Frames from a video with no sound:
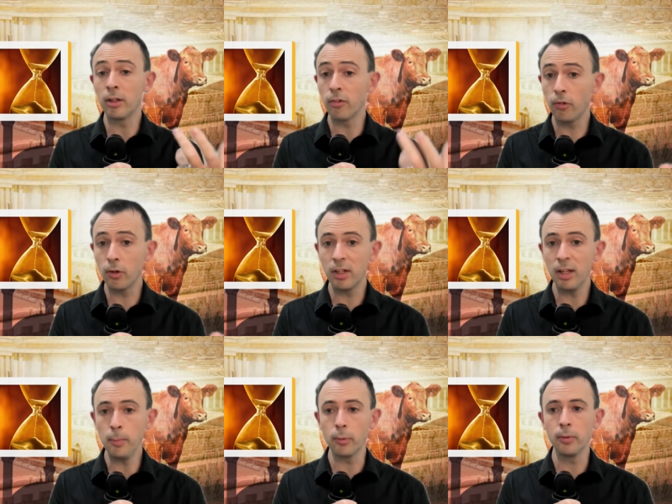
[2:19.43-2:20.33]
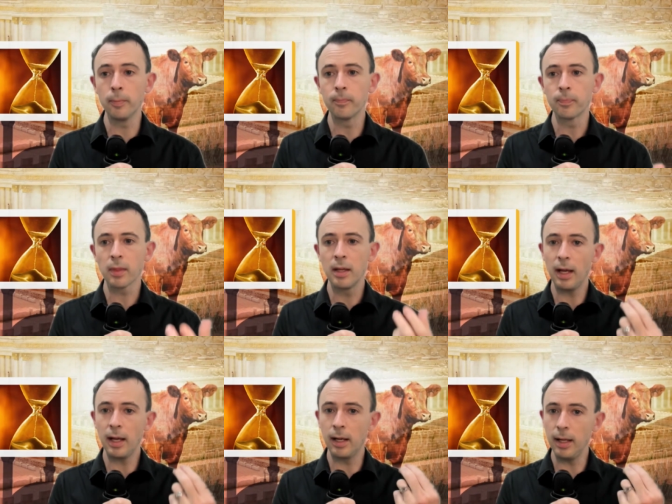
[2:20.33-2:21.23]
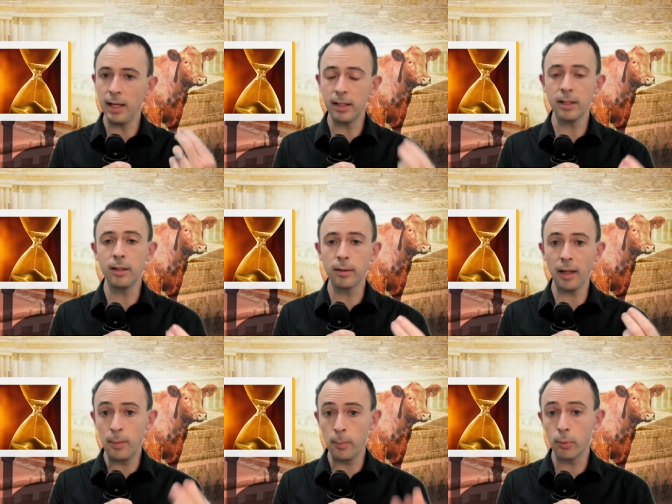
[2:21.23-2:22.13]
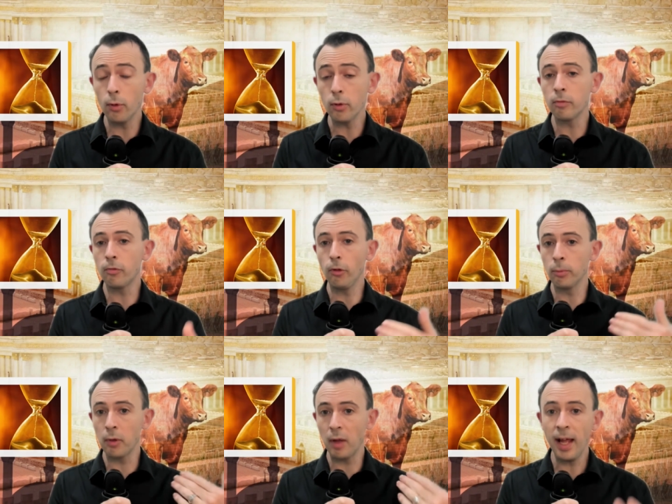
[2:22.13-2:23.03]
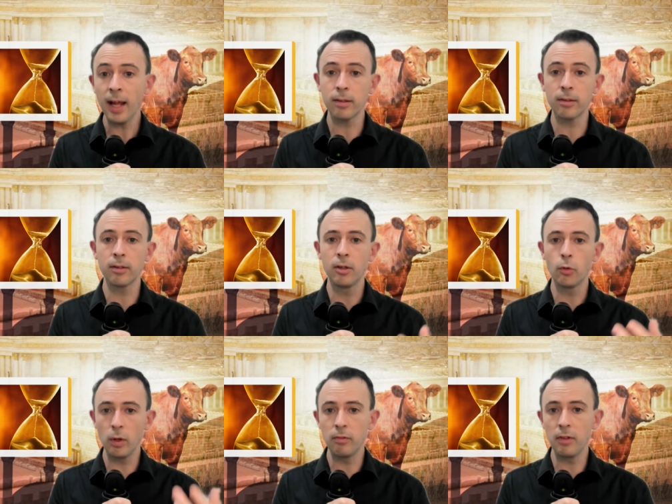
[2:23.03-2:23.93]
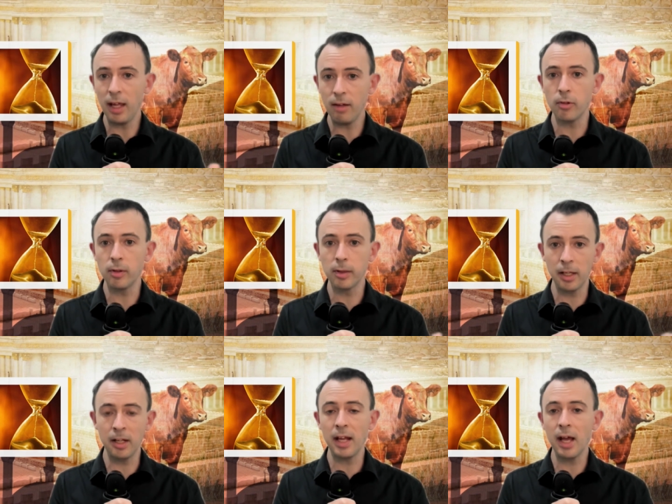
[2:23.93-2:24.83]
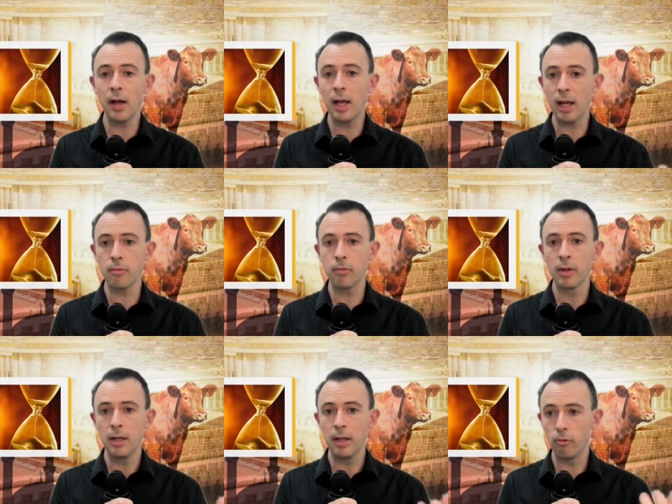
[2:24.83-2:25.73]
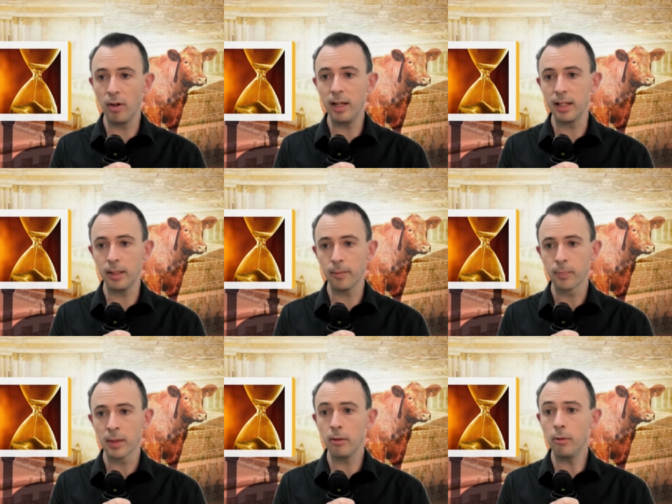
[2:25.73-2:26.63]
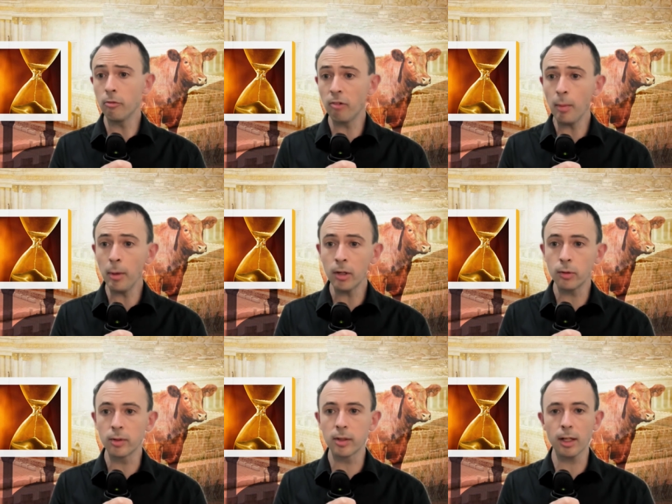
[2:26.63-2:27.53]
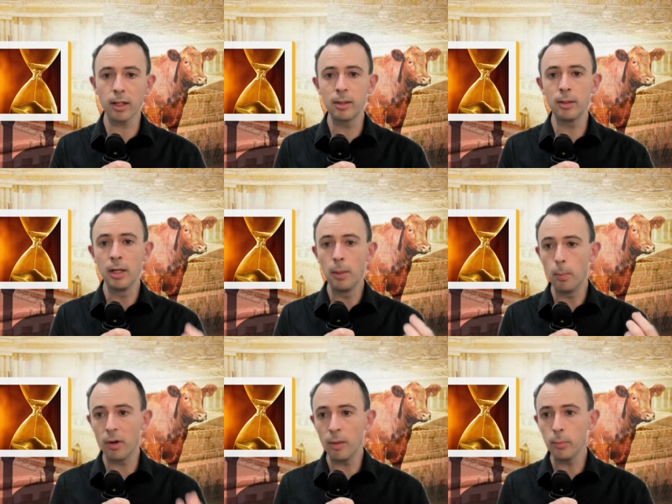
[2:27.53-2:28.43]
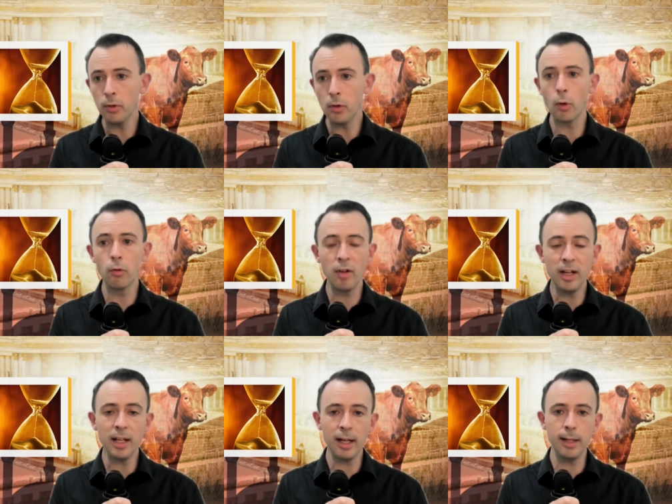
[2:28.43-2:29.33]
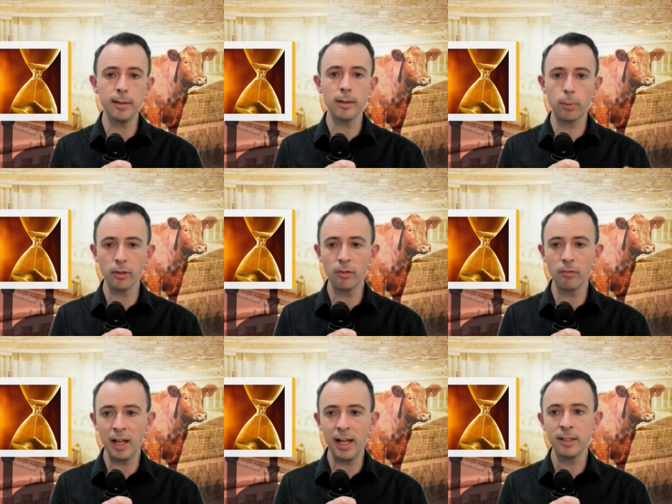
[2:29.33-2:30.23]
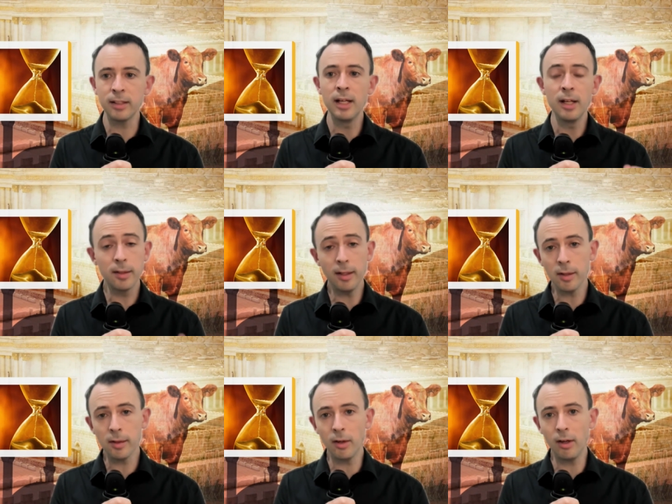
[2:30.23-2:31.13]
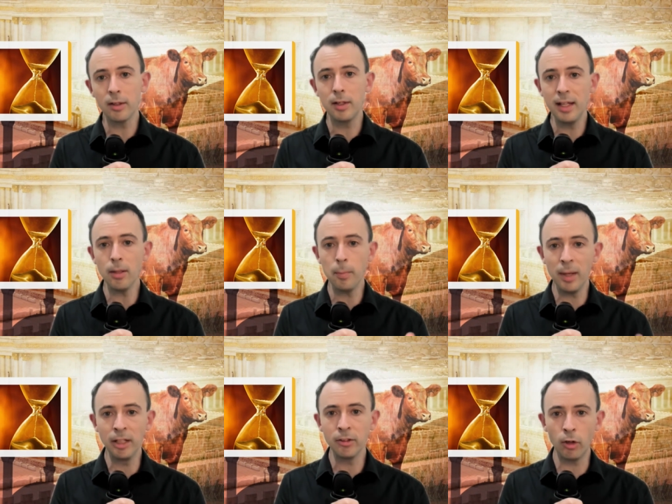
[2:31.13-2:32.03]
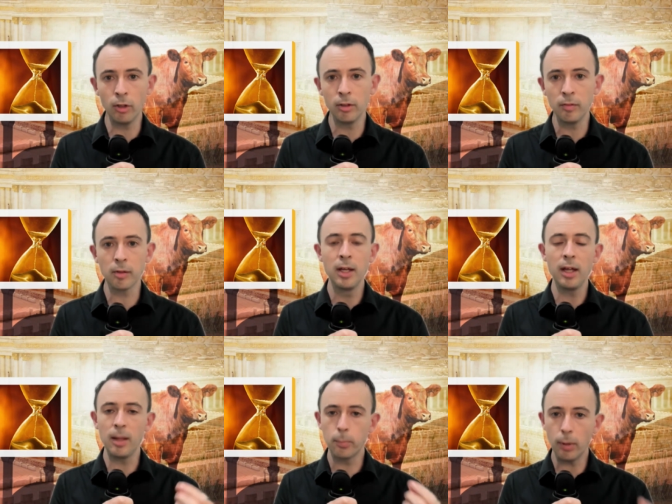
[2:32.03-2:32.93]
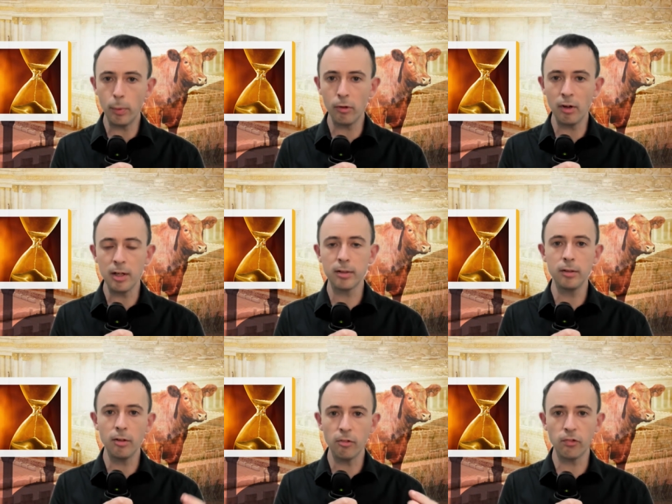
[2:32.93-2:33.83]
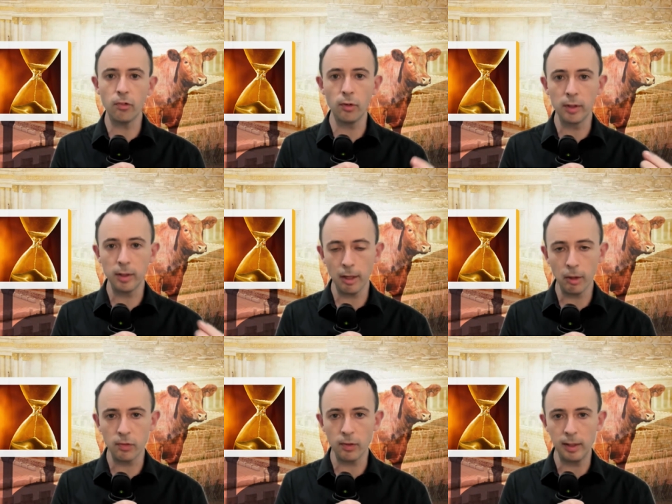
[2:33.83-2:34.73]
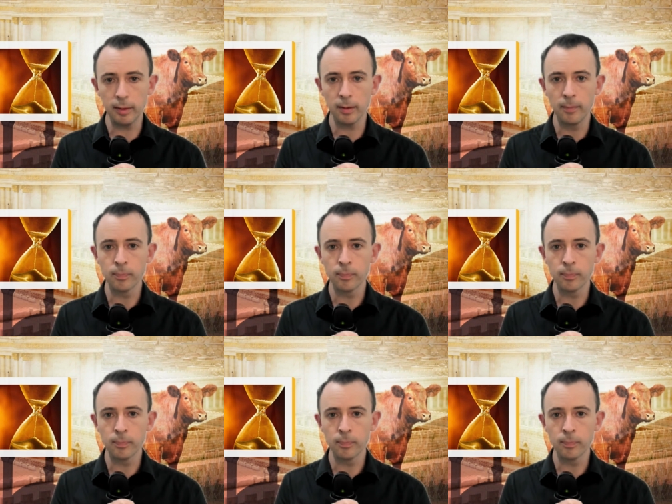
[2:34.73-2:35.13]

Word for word: and the third temple, uh, it is important for them to act with the heifers that they now have ready. There is a rabbi called Sahir Mamu who already has a plot of land set aside near the Mount of Olives in preparation for the sacrifice.